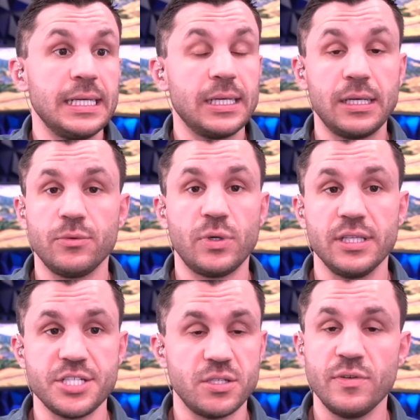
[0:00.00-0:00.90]
uh, well,
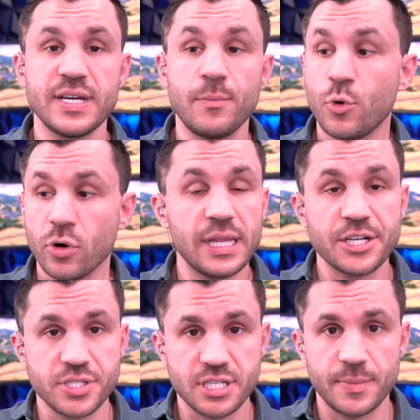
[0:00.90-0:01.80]
listen, we've got more
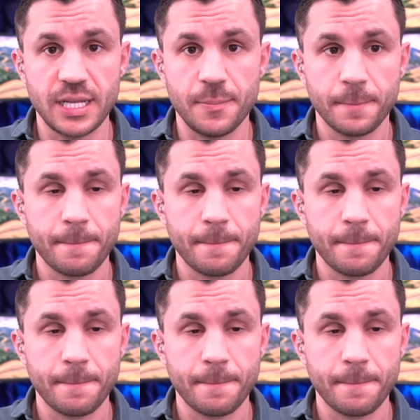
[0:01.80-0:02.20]
elections coming up.